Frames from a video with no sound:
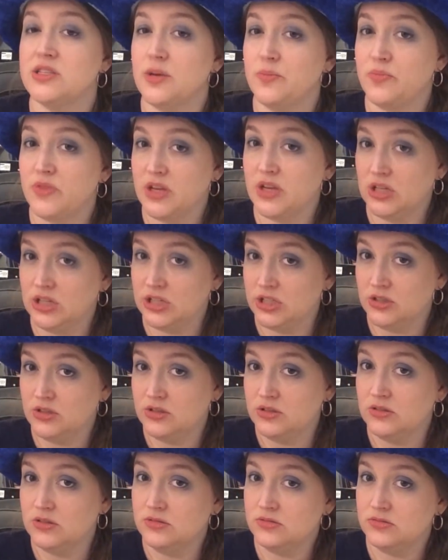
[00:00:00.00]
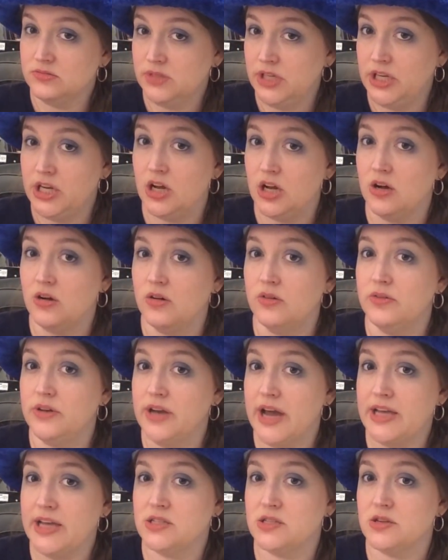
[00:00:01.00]
something a little, you know,
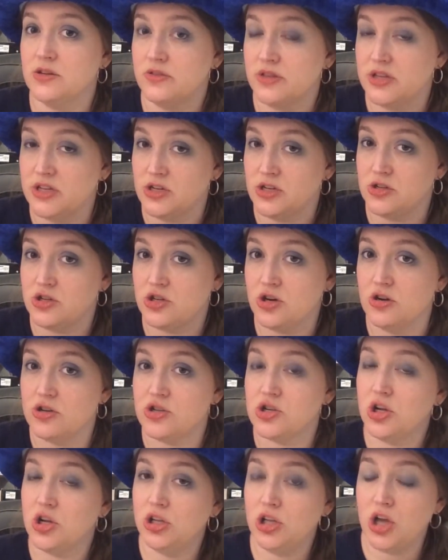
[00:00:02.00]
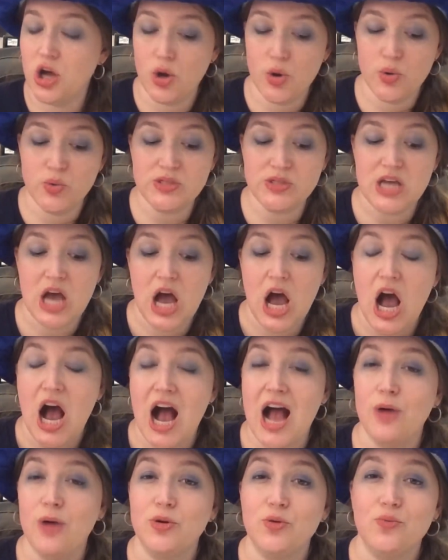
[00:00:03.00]
nicer than church clothes,
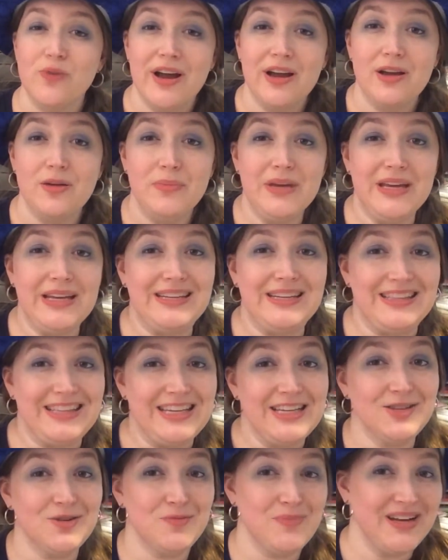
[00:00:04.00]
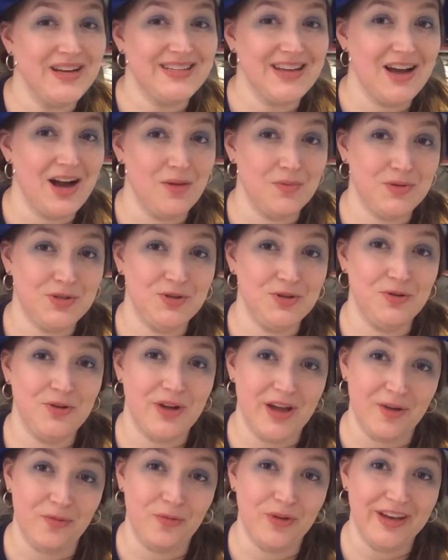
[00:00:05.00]
I would recommend, these are my top two,
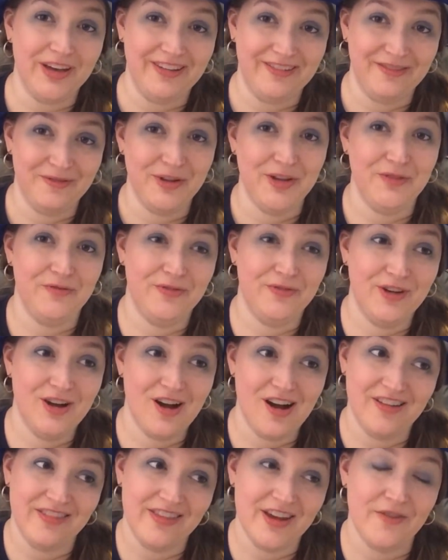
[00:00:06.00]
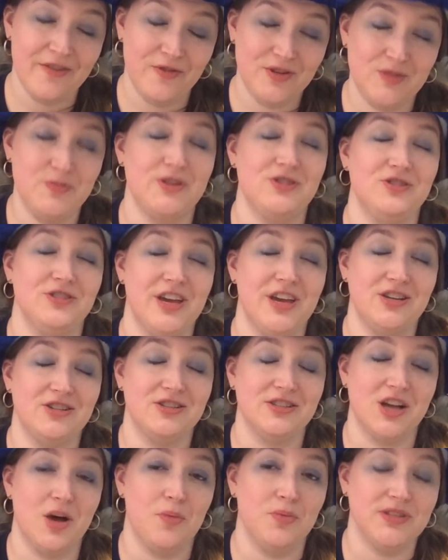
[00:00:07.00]
and we've gone there for special
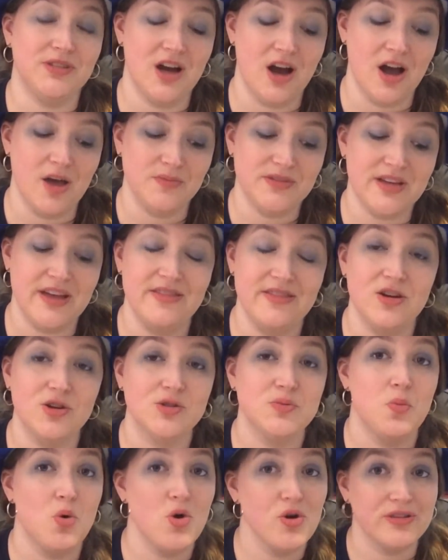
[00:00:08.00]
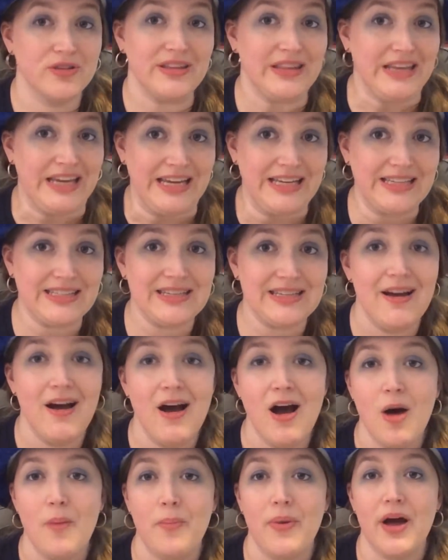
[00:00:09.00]
occasions a couple times, and there's more than these,
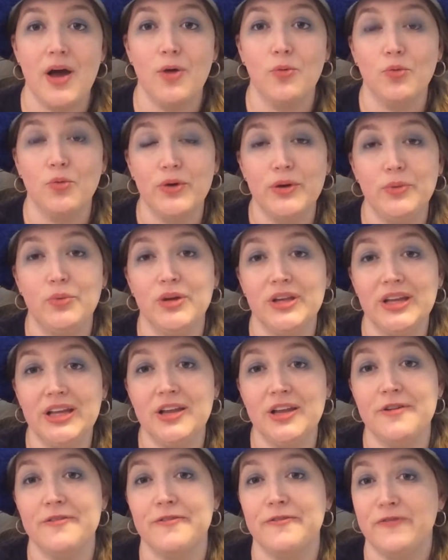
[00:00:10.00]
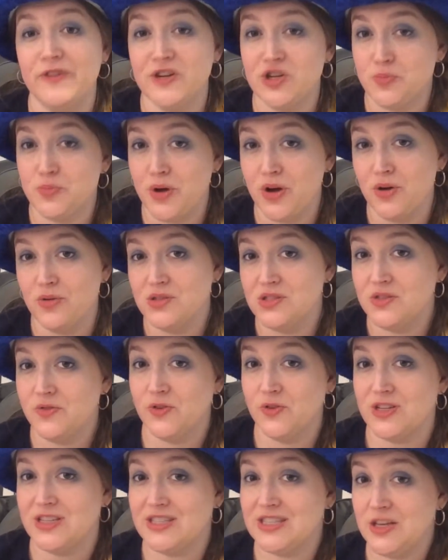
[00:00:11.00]
but we really love Fishbones
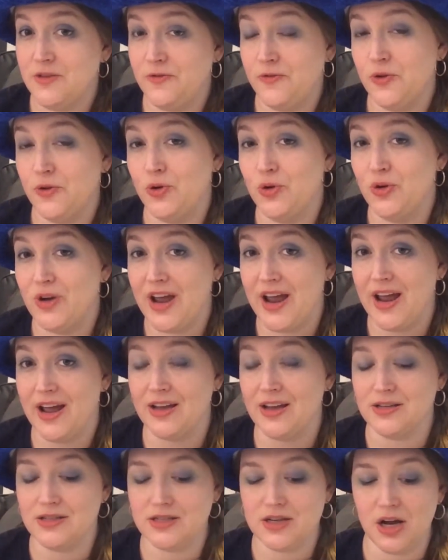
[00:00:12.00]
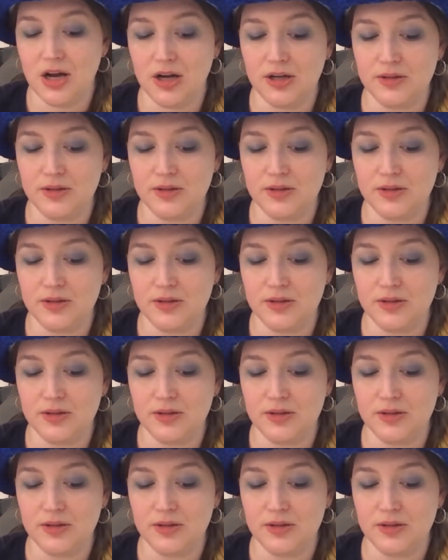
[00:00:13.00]
for seafood, and